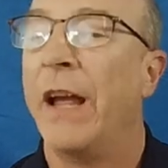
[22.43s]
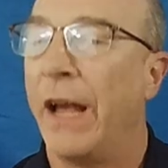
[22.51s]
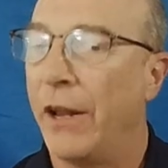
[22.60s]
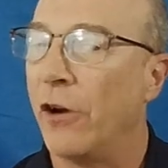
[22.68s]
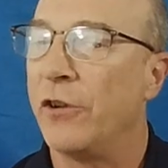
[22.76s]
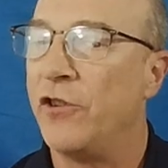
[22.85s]
at
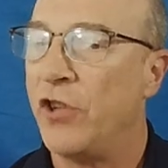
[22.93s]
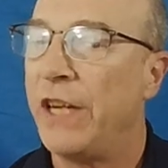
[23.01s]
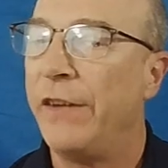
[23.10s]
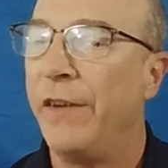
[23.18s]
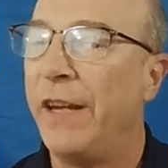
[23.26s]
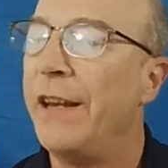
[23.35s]
our
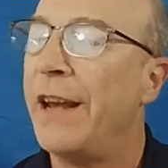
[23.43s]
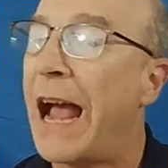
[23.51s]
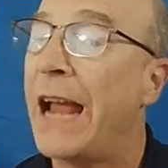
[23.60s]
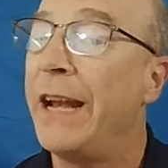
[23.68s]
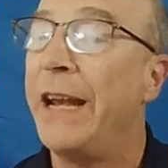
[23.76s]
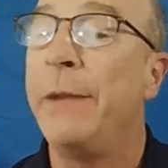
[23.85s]

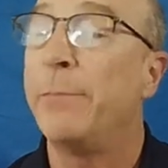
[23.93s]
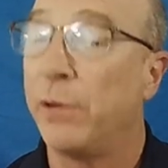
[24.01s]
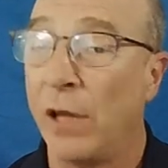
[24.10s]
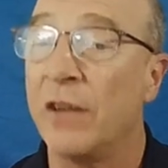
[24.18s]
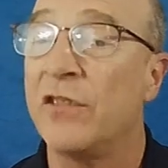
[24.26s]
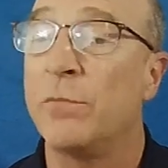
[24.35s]
GV90
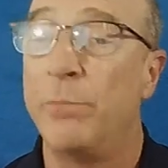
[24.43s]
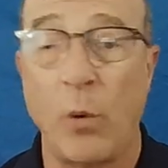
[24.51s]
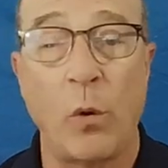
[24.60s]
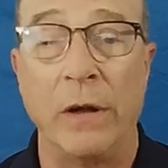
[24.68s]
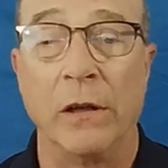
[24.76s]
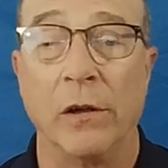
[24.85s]
Plus
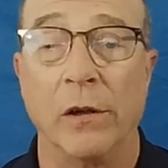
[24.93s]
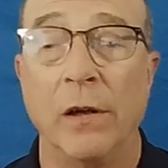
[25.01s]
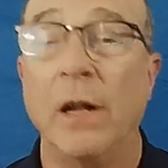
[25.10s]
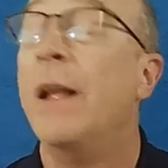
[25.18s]
spoiler